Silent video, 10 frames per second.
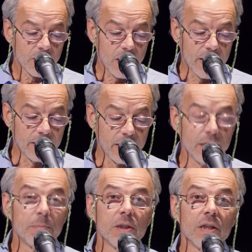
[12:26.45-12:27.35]
and
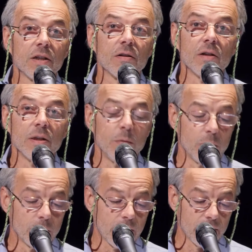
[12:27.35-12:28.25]
they particularly
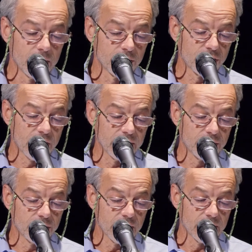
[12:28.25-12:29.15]
had their
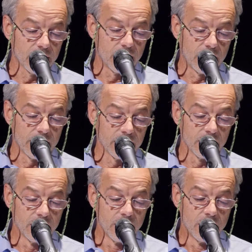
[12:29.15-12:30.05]
sights set
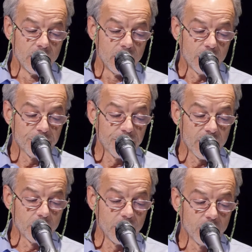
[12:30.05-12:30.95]
on a
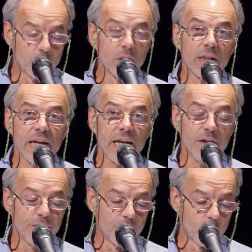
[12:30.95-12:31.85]
family called the
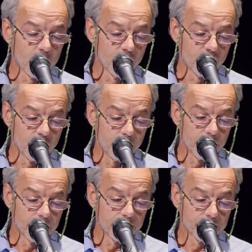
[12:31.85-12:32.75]
A4 group.
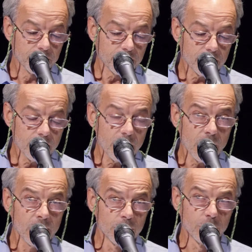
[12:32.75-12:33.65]

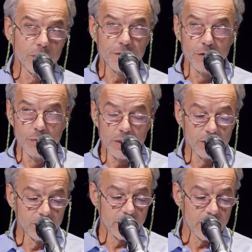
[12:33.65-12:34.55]
This was a few
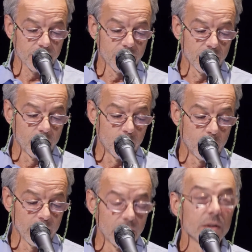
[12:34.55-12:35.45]
years after the
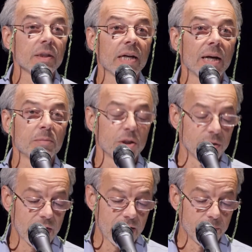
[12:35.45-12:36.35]
whale
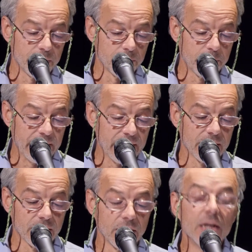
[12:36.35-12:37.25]
captures had been
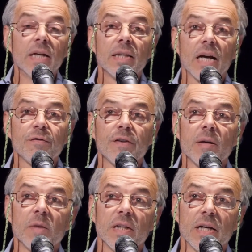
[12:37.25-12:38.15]
banned. That
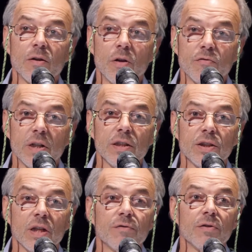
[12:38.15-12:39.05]
family had already
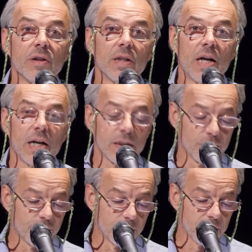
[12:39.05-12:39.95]
suffered a
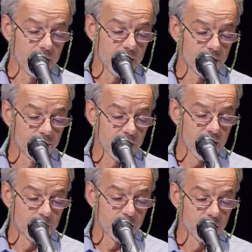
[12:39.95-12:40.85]
lot from the days of
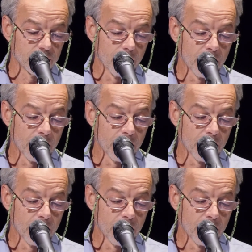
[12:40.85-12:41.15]
capture.